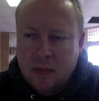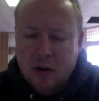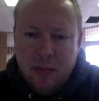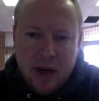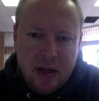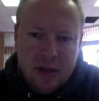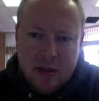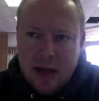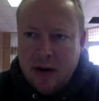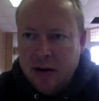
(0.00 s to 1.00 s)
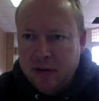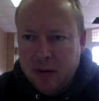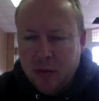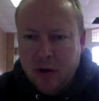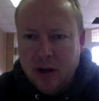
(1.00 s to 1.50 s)
Everybody, it's Saturday,
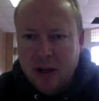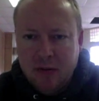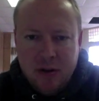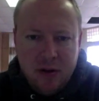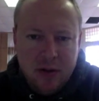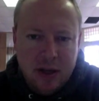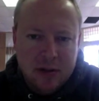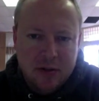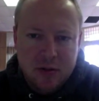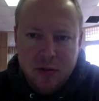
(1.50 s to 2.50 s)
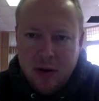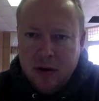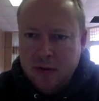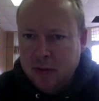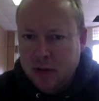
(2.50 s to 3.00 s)
February 11th,
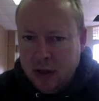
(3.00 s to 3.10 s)
2012.